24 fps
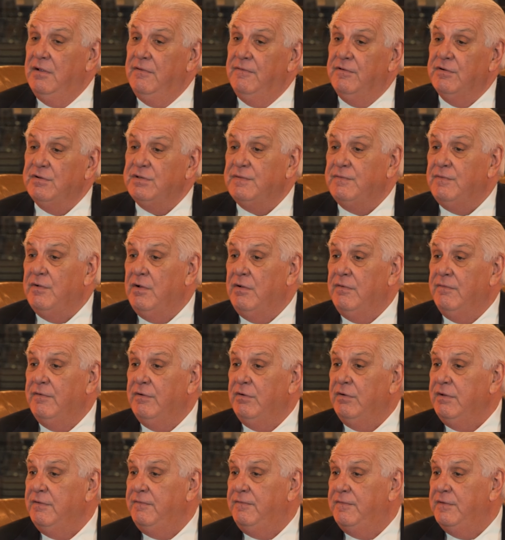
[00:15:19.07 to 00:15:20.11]
First of all,
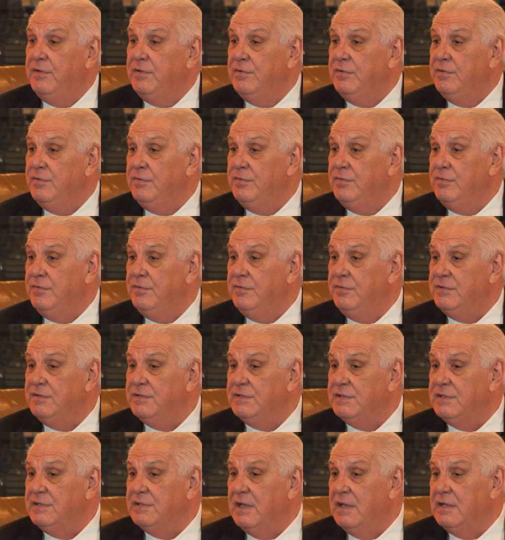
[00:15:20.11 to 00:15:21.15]
very few
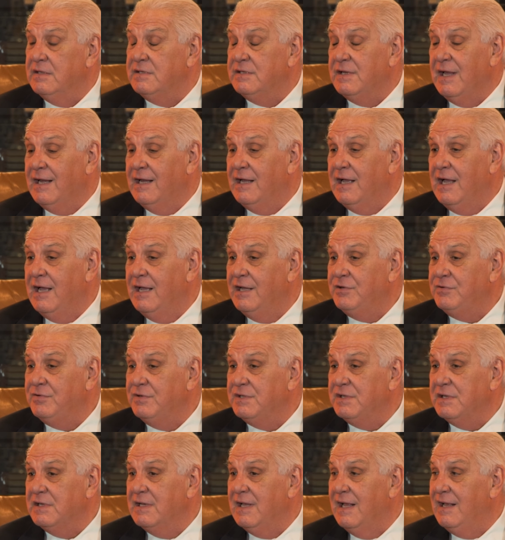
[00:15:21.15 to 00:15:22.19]

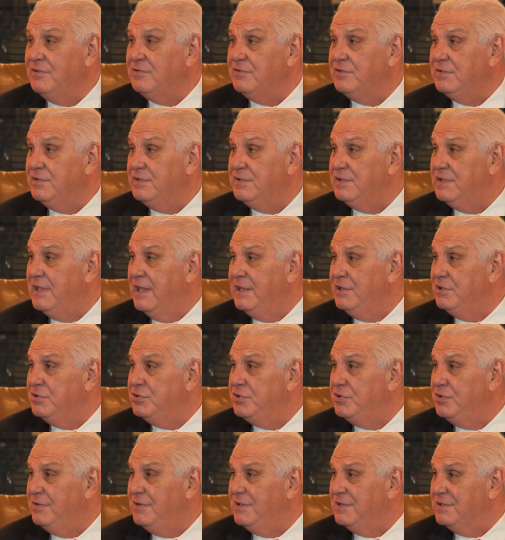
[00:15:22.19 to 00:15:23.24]
psychiatrists and counselors take
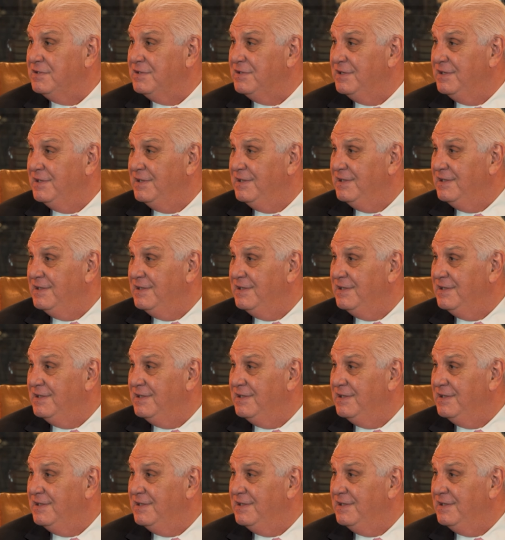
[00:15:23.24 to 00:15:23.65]
insurance.